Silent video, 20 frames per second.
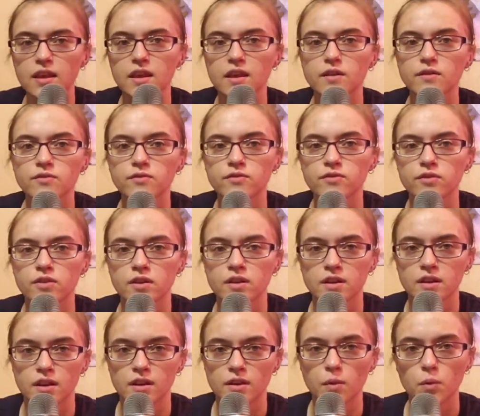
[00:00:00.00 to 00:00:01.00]
if
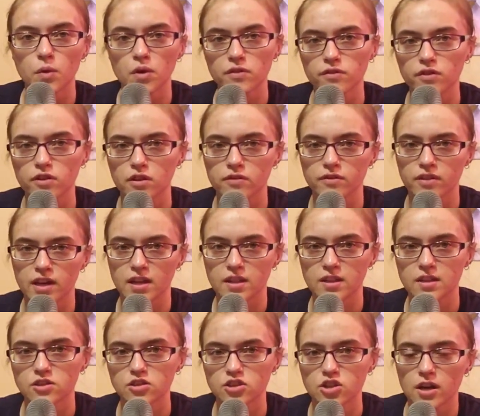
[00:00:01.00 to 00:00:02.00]
it weren't for the
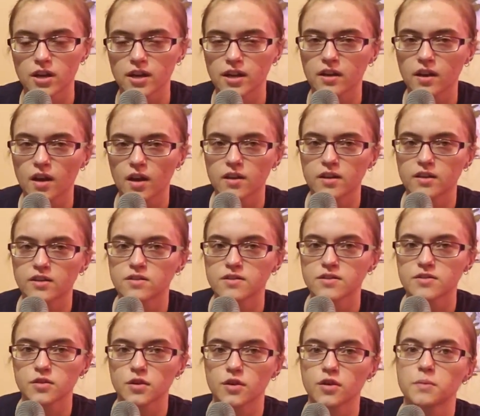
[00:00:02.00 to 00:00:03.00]
fact that John had gotten into
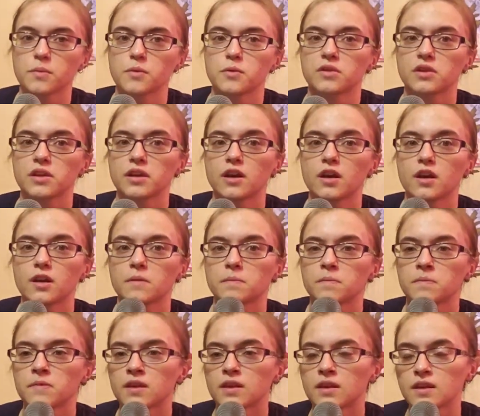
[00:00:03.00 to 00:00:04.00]
this argument with Leon,
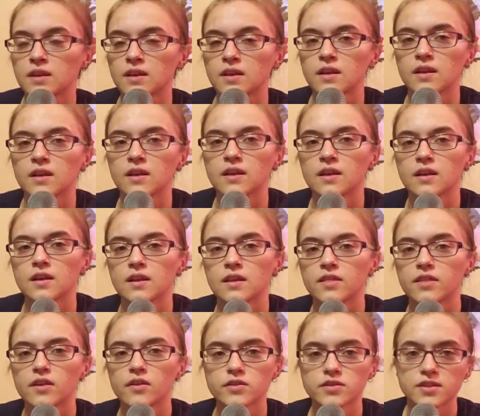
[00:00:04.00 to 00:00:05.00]

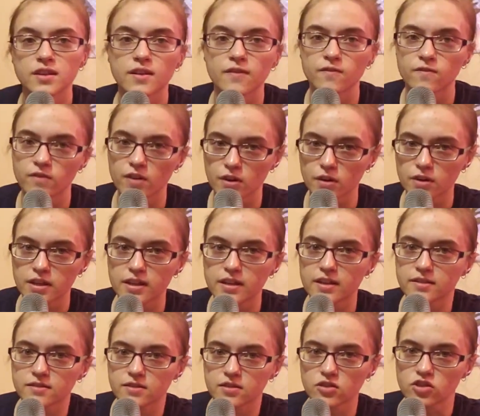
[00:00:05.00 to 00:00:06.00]
there is a very
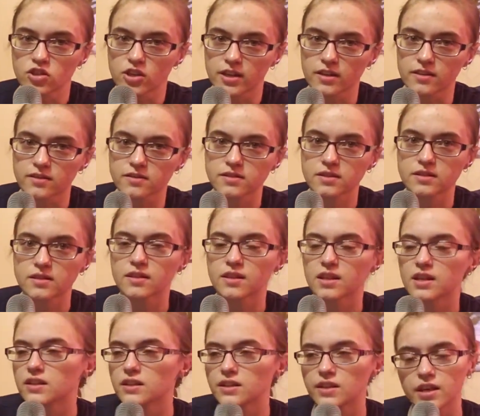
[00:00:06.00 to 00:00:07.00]
decent chance
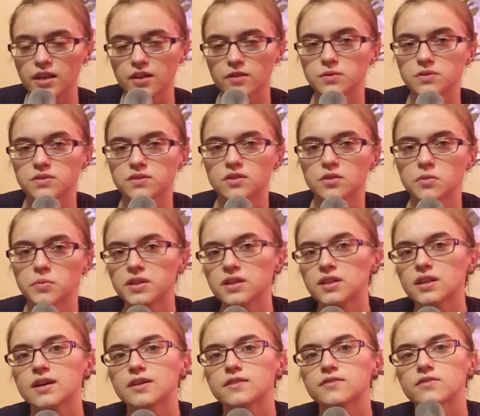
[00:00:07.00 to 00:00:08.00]
that Leon would still be
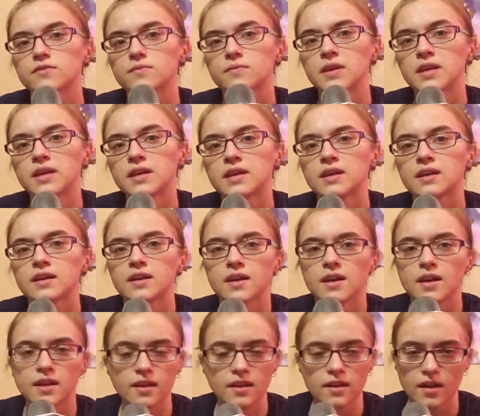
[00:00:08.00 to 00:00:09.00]
alive.
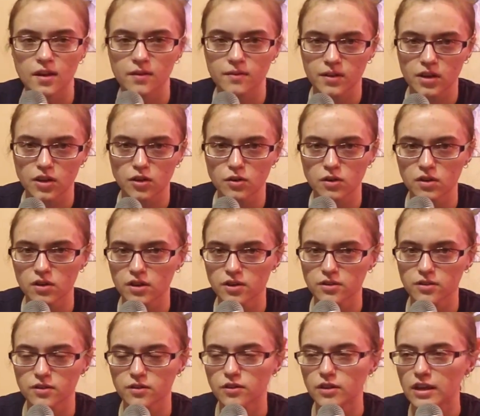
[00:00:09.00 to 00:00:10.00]
He did not want to go to
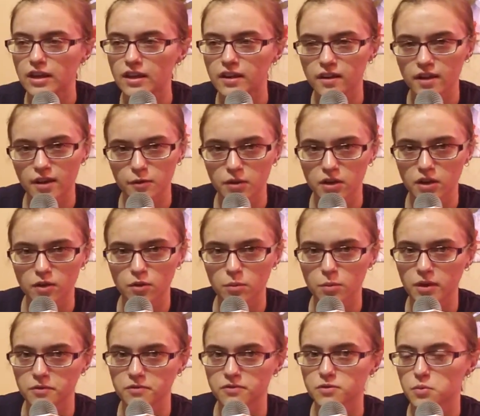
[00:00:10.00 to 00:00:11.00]
lunch. He did not want to go to
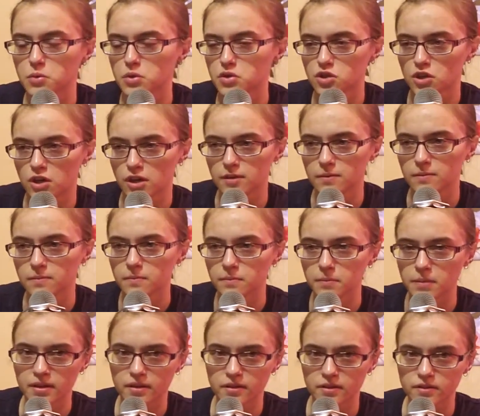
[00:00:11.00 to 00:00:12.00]
breakfast with John
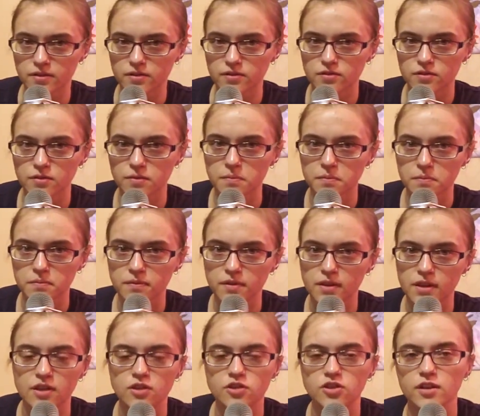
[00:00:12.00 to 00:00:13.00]
because
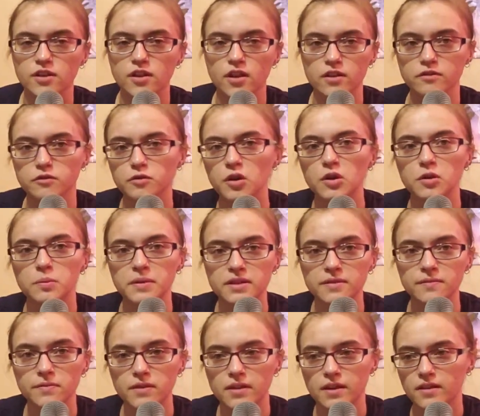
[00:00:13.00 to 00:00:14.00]
he and John got into an
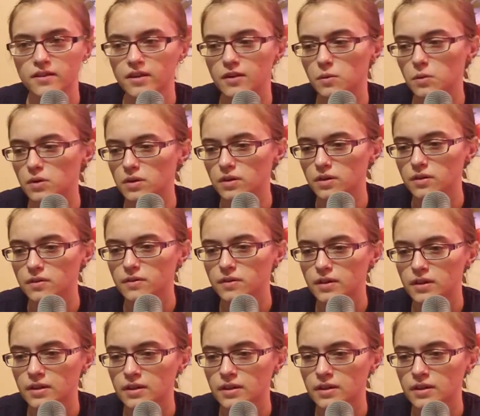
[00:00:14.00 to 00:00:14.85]
argument and they were